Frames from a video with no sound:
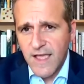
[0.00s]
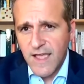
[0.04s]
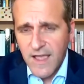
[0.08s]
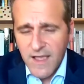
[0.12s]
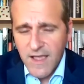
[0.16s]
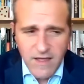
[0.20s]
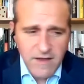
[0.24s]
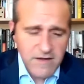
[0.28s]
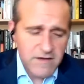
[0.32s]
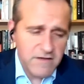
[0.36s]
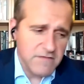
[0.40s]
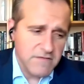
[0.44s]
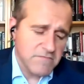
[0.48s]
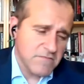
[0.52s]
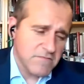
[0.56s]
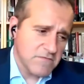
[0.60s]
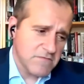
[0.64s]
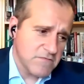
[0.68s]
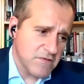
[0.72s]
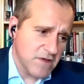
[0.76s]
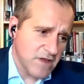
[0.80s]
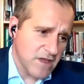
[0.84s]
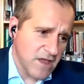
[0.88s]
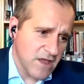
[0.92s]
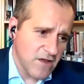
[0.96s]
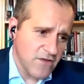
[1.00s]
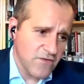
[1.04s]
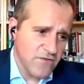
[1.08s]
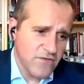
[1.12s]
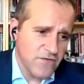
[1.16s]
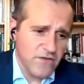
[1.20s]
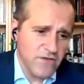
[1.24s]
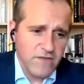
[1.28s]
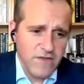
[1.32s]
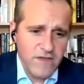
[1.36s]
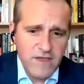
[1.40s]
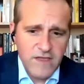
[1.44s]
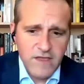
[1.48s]
And
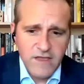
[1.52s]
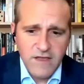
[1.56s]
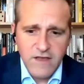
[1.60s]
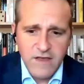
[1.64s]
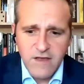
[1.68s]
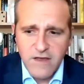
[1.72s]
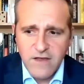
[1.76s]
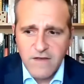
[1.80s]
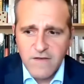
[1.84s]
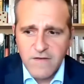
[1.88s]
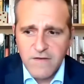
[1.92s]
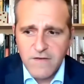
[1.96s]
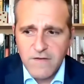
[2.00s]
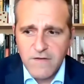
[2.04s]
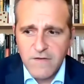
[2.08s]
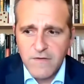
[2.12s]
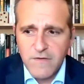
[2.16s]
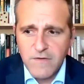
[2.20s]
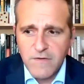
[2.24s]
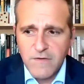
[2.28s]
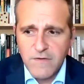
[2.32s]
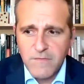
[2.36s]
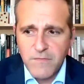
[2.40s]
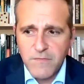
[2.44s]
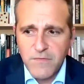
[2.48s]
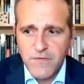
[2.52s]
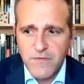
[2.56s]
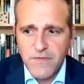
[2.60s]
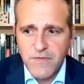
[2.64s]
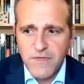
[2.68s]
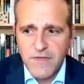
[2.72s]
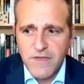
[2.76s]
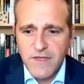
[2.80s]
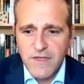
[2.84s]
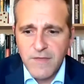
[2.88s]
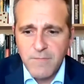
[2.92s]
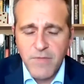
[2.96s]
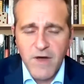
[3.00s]
occasionally
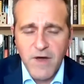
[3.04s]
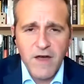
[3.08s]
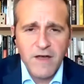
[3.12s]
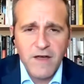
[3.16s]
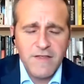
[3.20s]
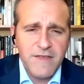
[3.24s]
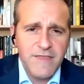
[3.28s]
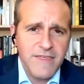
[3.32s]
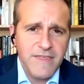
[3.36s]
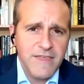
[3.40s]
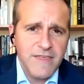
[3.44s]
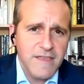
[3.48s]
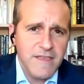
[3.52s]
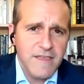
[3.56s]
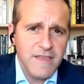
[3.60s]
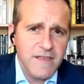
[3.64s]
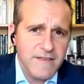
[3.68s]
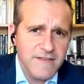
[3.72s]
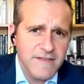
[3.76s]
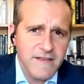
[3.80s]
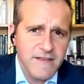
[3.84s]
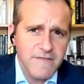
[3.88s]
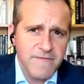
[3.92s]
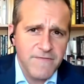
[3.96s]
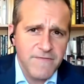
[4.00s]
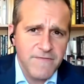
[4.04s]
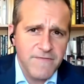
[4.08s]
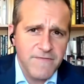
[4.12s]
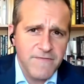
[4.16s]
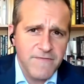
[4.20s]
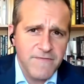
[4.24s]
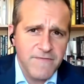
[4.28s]
the polytheistic